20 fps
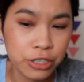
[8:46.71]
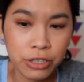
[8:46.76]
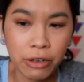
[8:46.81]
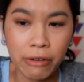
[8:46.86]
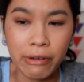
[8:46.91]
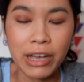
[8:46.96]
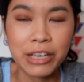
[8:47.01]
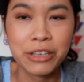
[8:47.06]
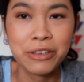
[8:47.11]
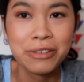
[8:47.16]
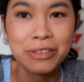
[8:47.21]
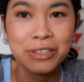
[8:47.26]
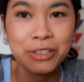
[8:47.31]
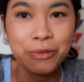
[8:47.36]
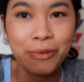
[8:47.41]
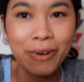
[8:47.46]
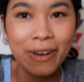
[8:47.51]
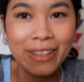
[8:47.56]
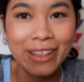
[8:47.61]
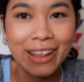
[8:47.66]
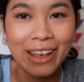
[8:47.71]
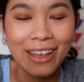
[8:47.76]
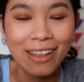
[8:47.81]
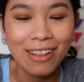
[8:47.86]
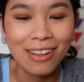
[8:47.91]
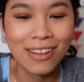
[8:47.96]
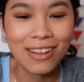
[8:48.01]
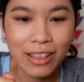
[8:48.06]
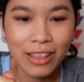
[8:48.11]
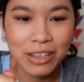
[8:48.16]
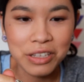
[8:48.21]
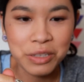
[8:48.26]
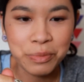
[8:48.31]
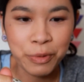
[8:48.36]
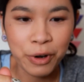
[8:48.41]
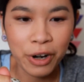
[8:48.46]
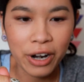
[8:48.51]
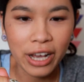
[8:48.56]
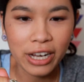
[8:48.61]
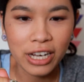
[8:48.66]
so I use the one that this
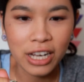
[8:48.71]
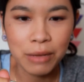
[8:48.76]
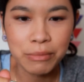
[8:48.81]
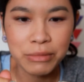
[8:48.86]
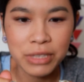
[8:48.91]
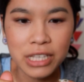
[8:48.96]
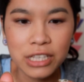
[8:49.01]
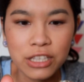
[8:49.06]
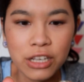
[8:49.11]
product comes in.